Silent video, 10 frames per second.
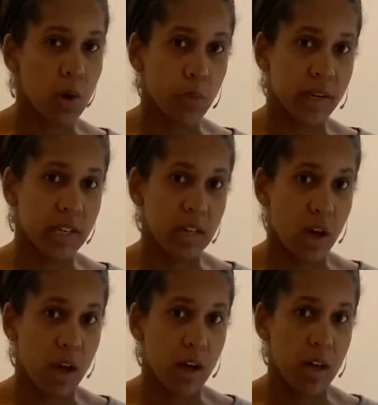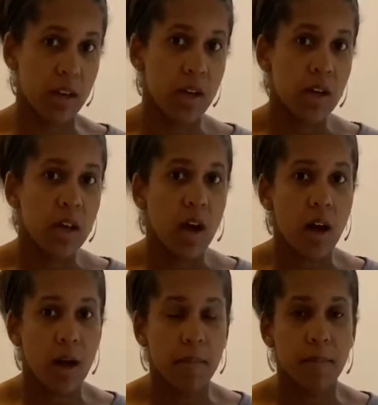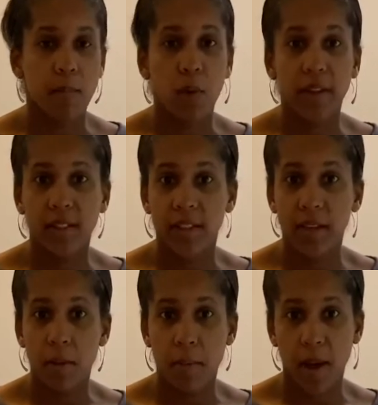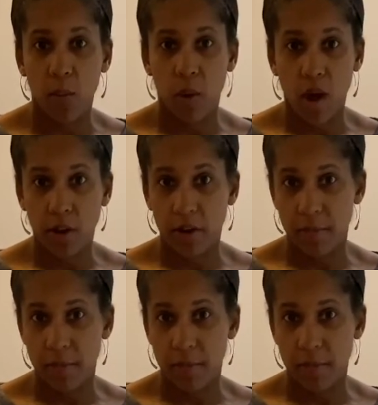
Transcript: working on boiling my water and